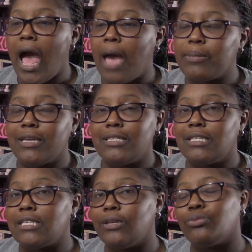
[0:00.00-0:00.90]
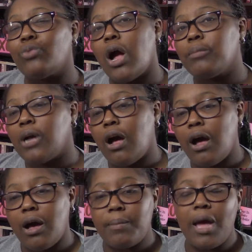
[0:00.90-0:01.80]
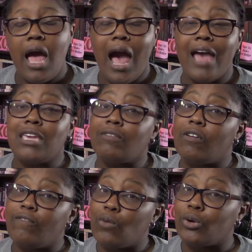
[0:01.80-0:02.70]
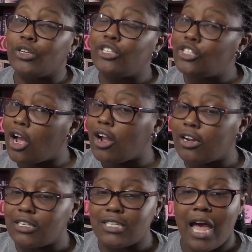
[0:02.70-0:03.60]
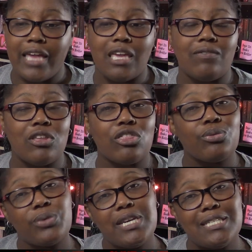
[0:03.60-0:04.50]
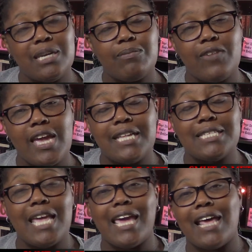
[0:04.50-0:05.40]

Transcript: I place this in rom-com. I give it 4 stars. I give it 3 Steam fans. And